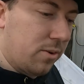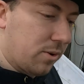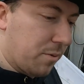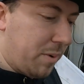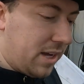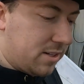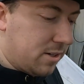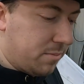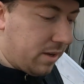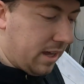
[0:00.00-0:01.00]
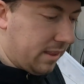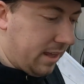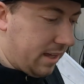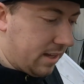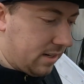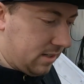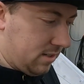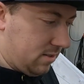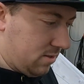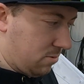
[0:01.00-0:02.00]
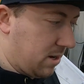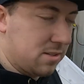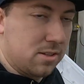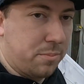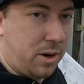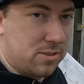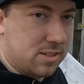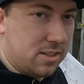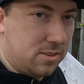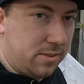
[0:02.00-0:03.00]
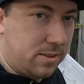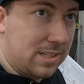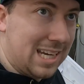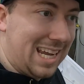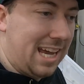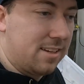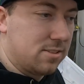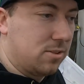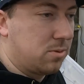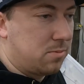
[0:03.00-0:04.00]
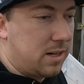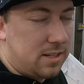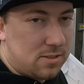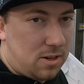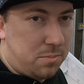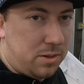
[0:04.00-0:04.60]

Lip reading: We're gonna paint them, and then the rest of the parts got delivered today, so we're ready to start